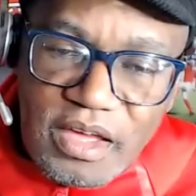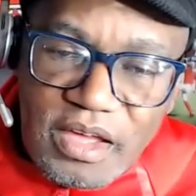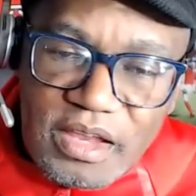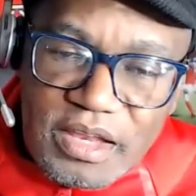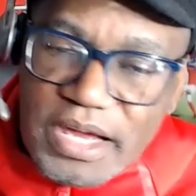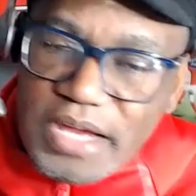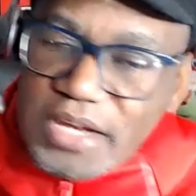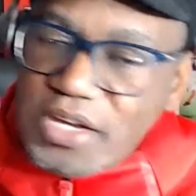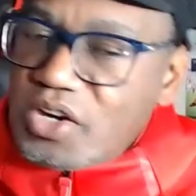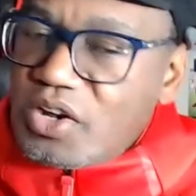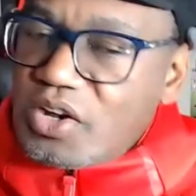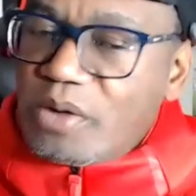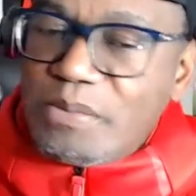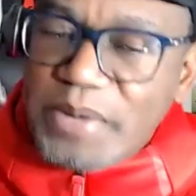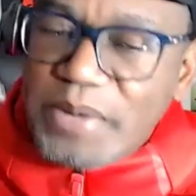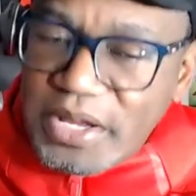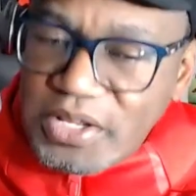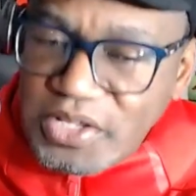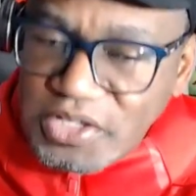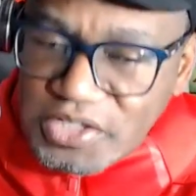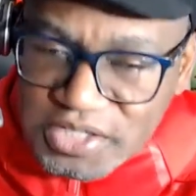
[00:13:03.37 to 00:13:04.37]
Like Nino
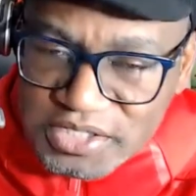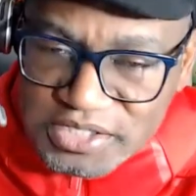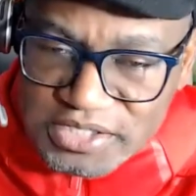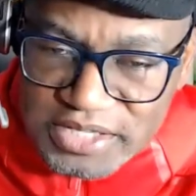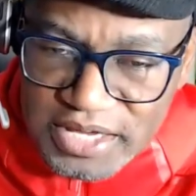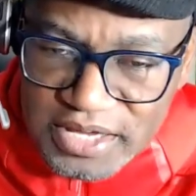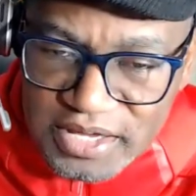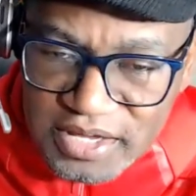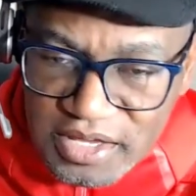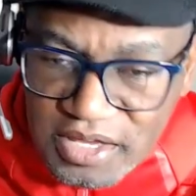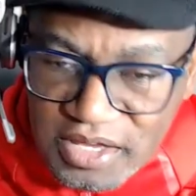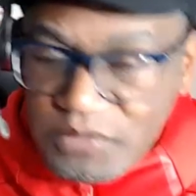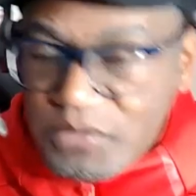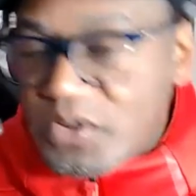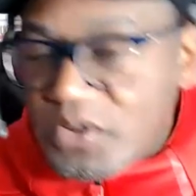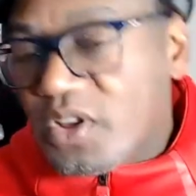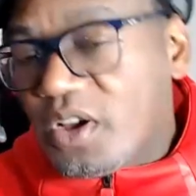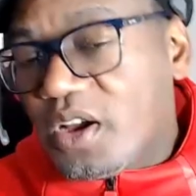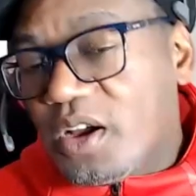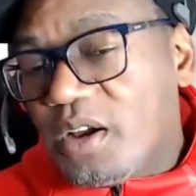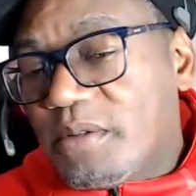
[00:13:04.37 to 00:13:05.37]
Brown used to say, if
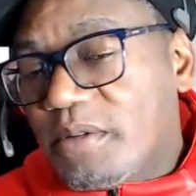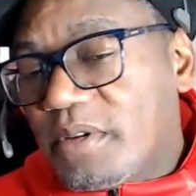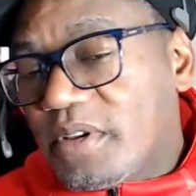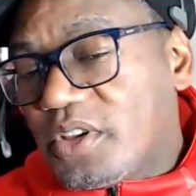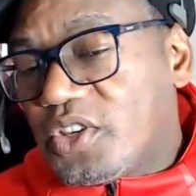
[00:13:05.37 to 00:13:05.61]
you know,